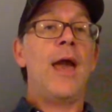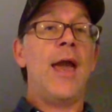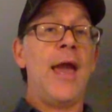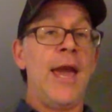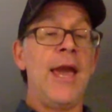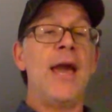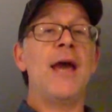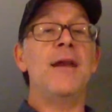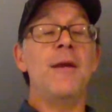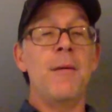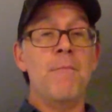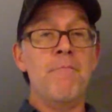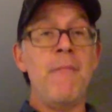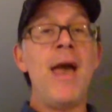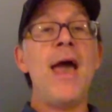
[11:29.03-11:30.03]
and
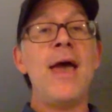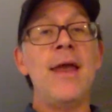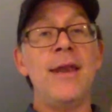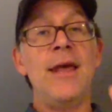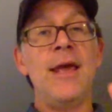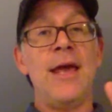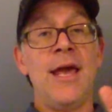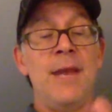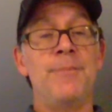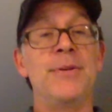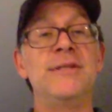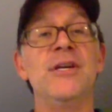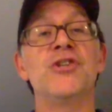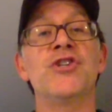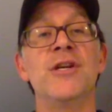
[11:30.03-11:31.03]
men in
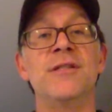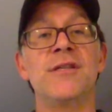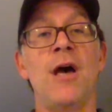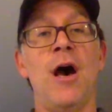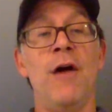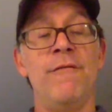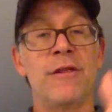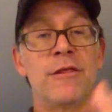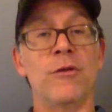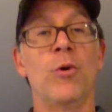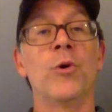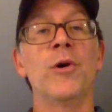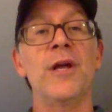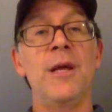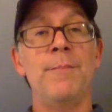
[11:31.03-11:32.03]
positions of
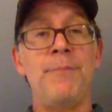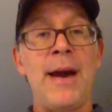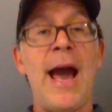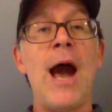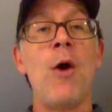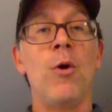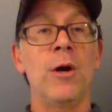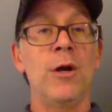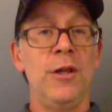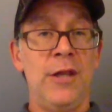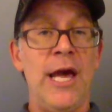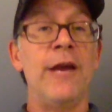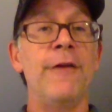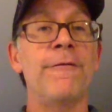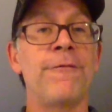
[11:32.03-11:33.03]
authority and power,
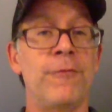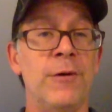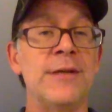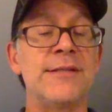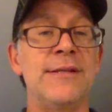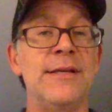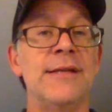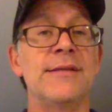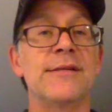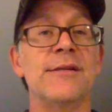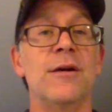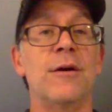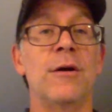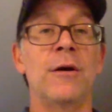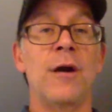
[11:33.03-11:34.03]
like, for
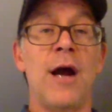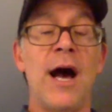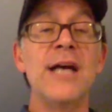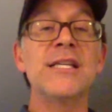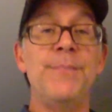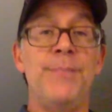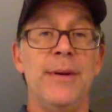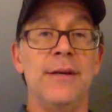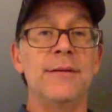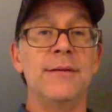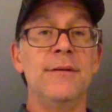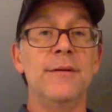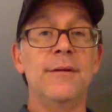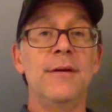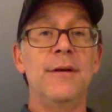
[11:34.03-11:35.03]
instance, her husband,
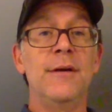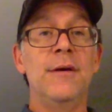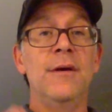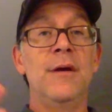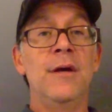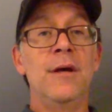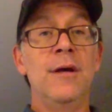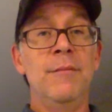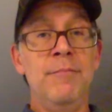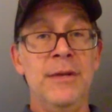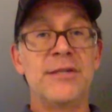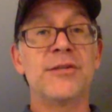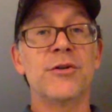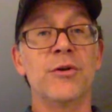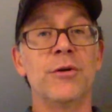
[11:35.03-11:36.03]

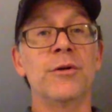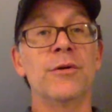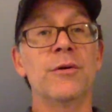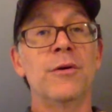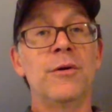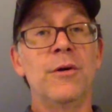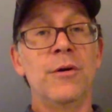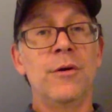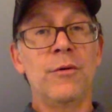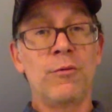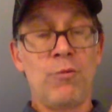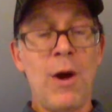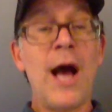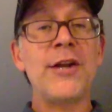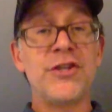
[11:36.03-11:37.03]
Mr.
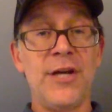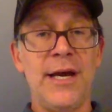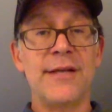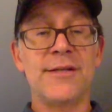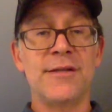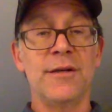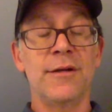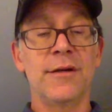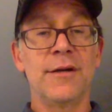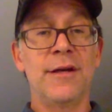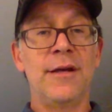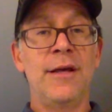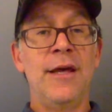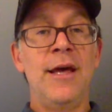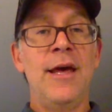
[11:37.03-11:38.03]
Rochester,
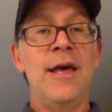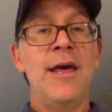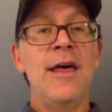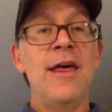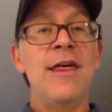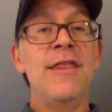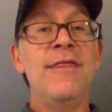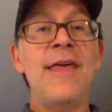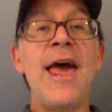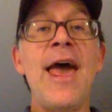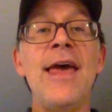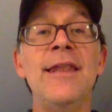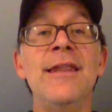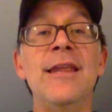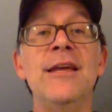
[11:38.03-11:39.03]

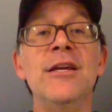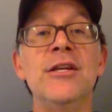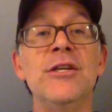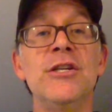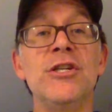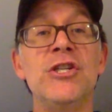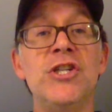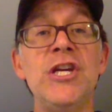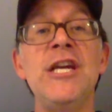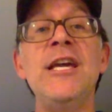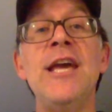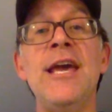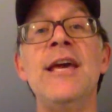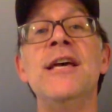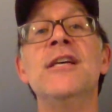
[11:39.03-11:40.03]
then
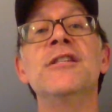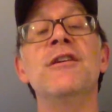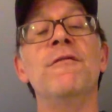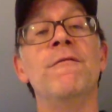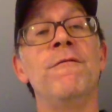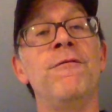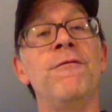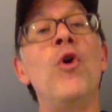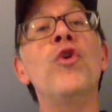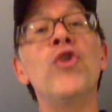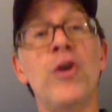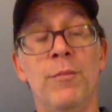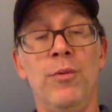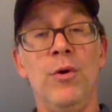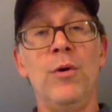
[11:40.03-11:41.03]
she is
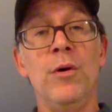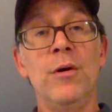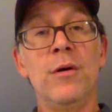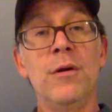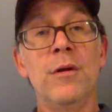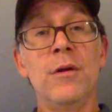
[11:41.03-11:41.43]
vulnerable